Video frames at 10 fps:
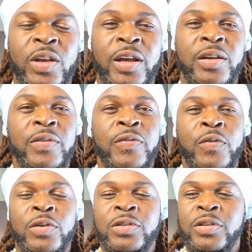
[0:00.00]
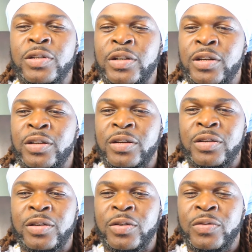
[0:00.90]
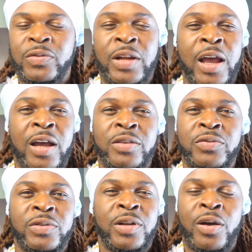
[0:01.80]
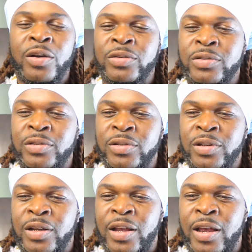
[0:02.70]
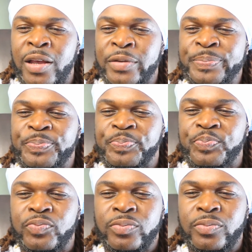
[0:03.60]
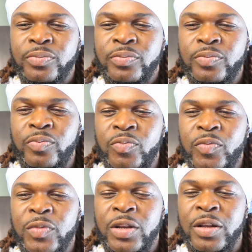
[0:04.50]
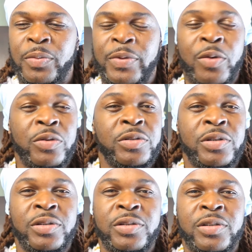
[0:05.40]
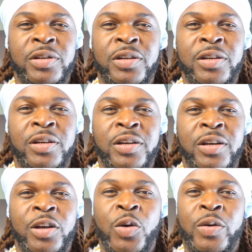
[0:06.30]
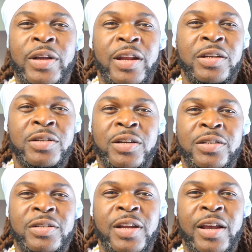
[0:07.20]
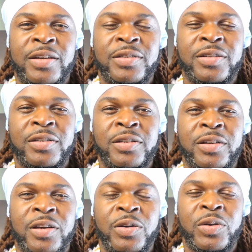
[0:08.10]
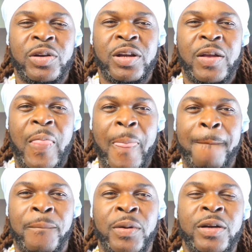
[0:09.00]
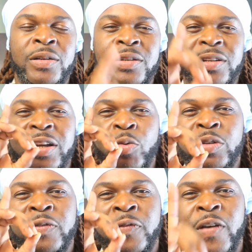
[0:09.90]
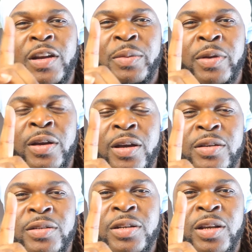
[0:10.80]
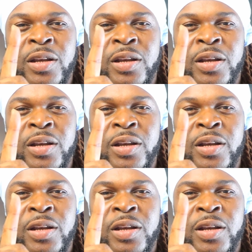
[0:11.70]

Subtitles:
And unfortunately, lives were lost. And there was just going at each other's necks, But it was funny because